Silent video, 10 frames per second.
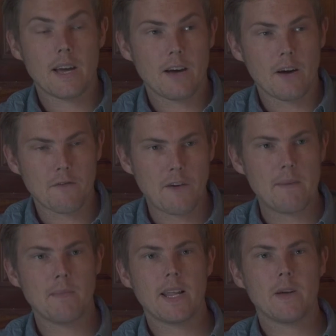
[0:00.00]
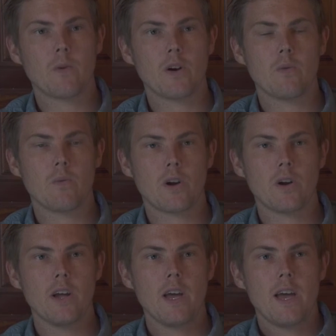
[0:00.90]
a family
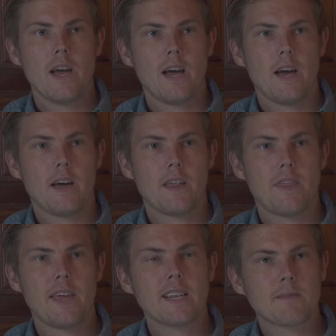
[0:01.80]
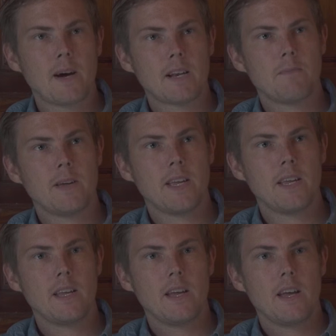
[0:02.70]
where things might
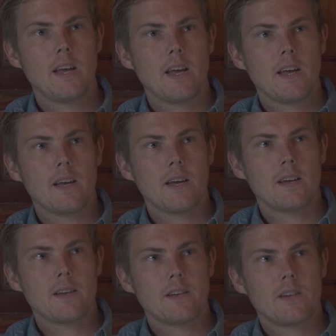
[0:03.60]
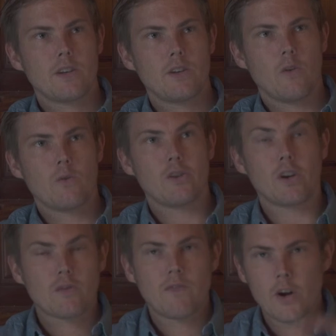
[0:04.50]
be,
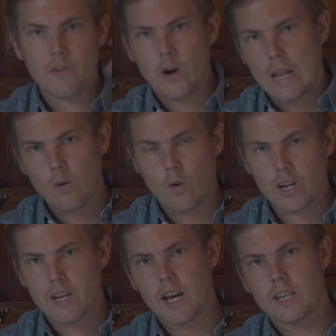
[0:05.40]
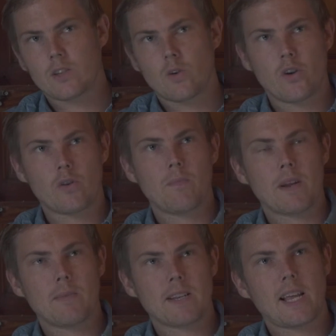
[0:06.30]
not very well organized or not,
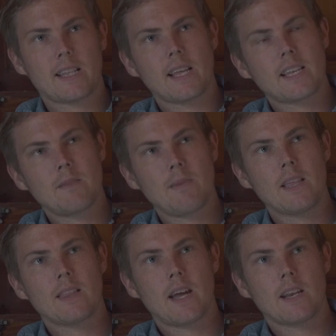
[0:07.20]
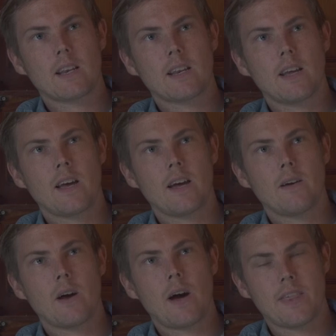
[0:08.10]
but that doesn't mean that
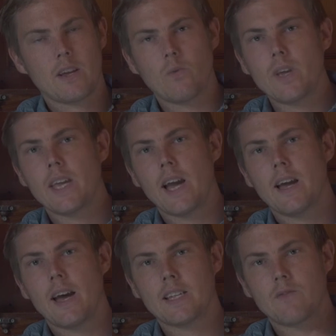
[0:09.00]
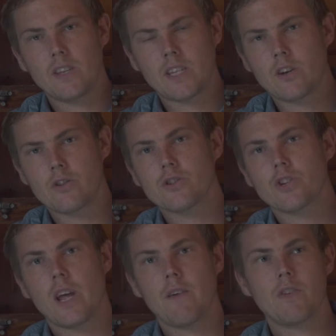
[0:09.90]
I think we as visitors
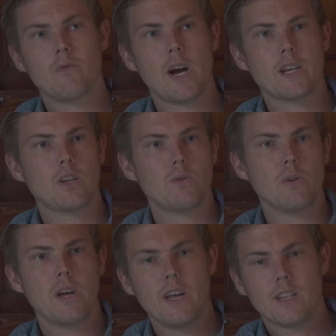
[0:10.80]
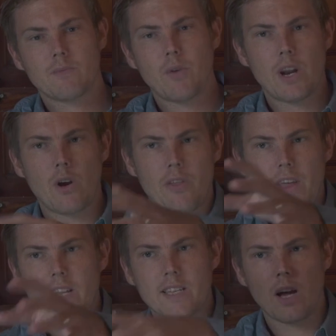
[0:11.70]
should have the right to spread our
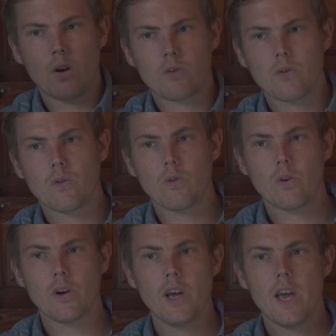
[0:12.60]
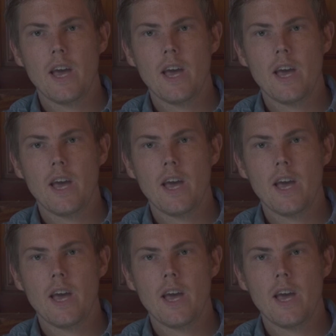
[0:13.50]
things out, or